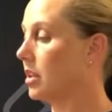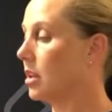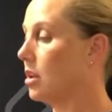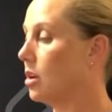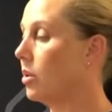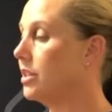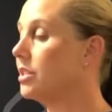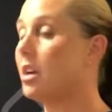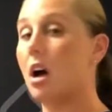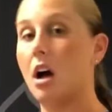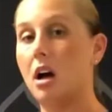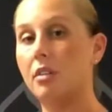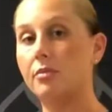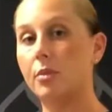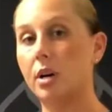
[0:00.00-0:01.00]
Once
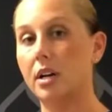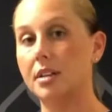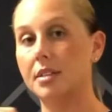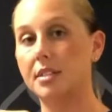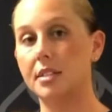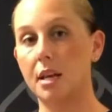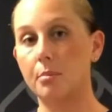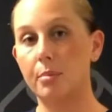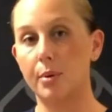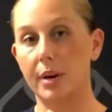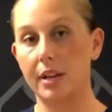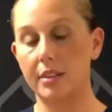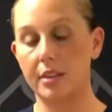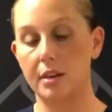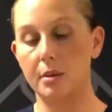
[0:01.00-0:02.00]
off, we're going to
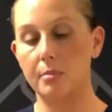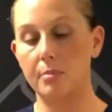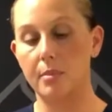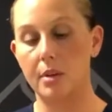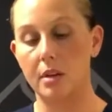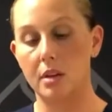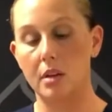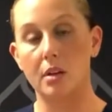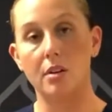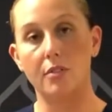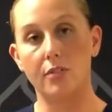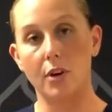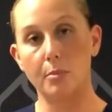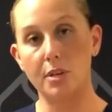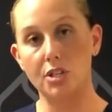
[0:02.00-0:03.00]
separate them
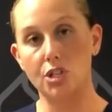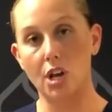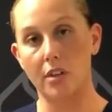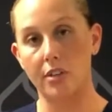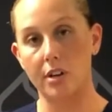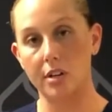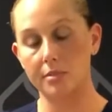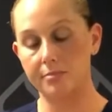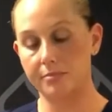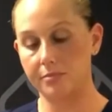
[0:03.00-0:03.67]
from each other.